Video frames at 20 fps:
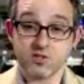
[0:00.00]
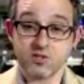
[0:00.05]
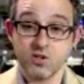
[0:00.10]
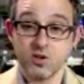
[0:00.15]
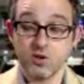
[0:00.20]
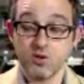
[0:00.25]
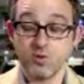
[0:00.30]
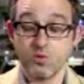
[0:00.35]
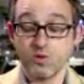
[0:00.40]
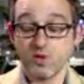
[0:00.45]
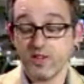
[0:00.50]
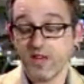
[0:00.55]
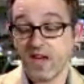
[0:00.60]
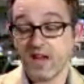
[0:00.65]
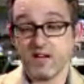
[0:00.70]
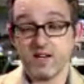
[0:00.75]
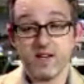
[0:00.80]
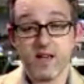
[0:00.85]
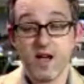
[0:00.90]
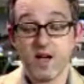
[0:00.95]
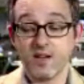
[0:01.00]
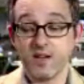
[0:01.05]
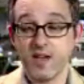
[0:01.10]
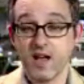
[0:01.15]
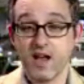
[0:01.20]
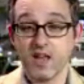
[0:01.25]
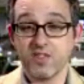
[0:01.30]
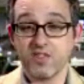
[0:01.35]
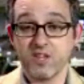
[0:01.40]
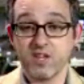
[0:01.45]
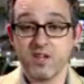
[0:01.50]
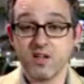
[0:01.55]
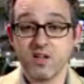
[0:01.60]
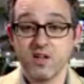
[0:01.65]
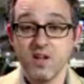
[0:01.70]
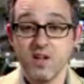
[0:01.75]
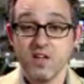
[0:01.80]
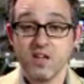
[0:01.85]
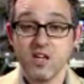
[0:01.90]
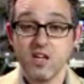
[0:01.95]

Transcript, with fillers: So without a doubt, yeah, I think